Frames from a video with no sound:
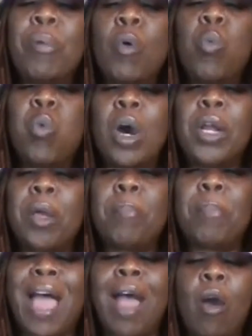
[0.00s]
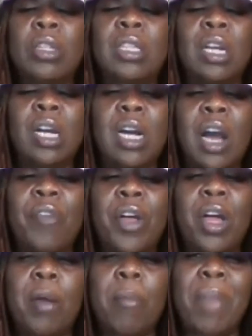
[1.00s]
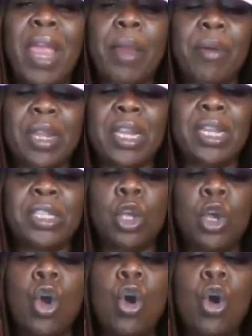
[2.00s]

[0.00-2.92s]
But what about the other Americans